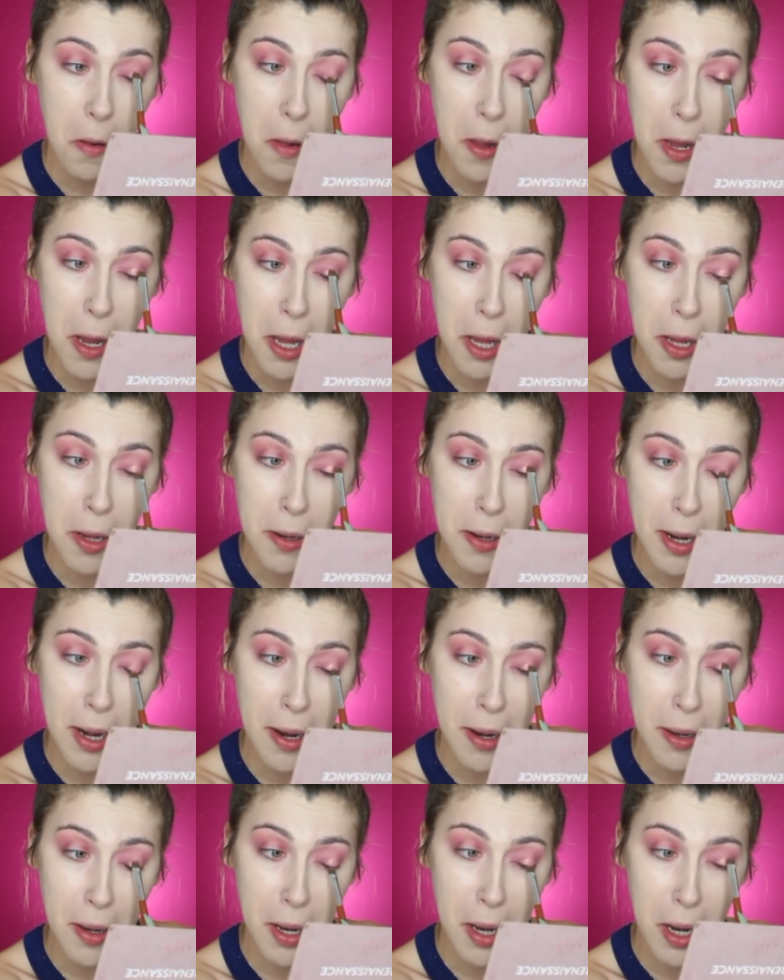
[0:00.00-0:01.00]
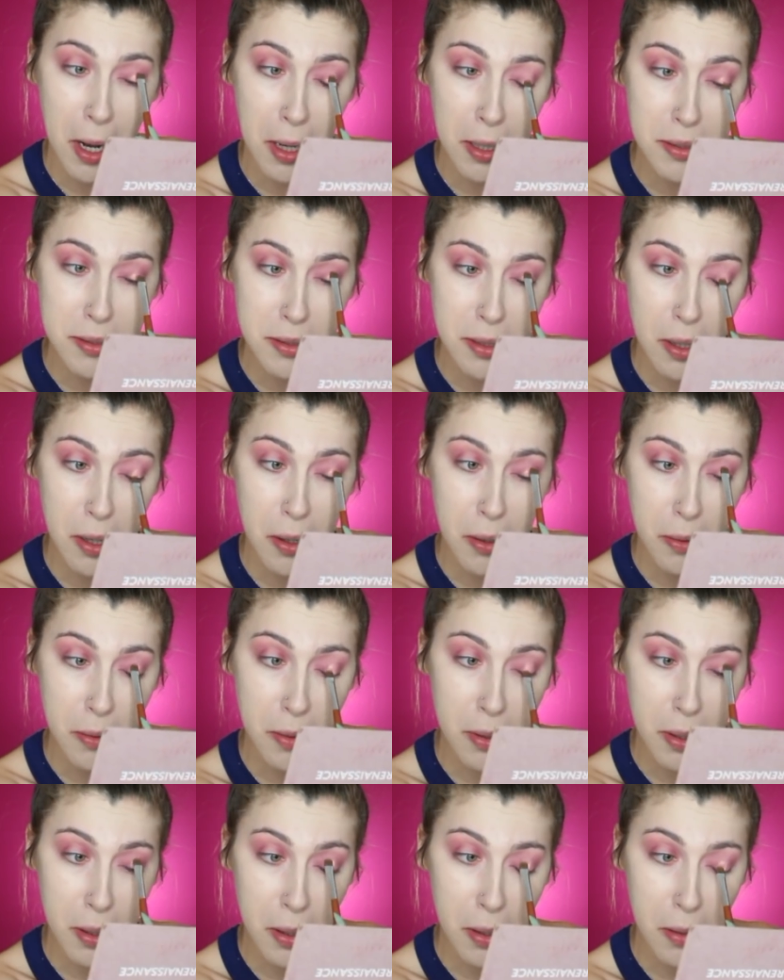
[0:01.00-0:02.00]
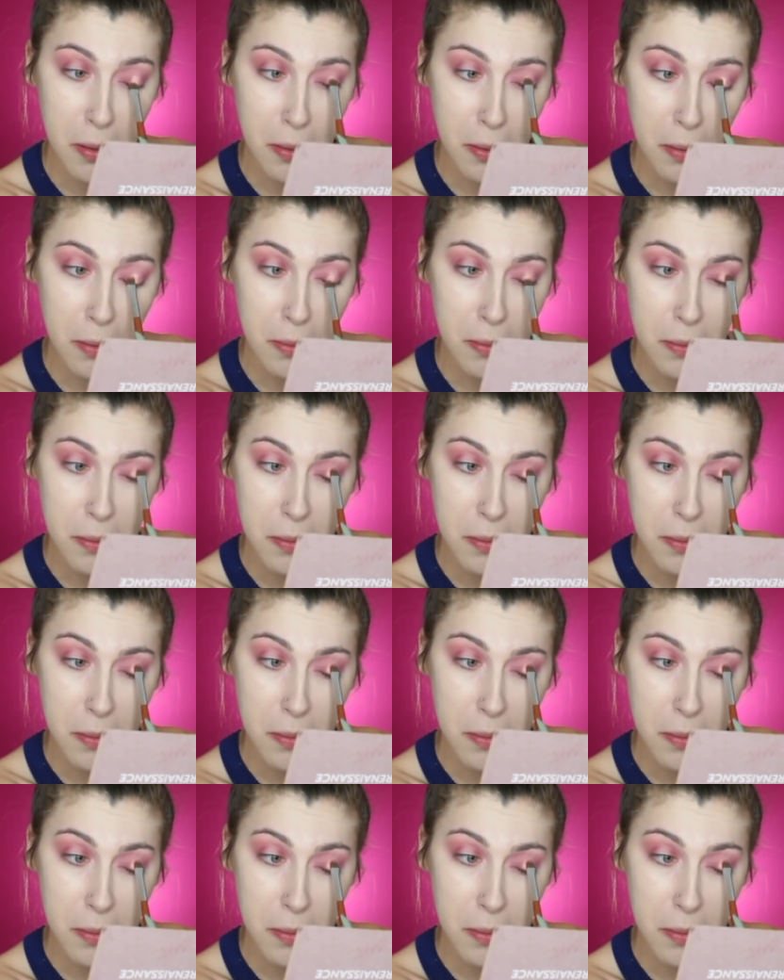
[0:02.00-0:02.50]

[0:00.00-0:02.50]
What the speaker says: Like, that looks so cute.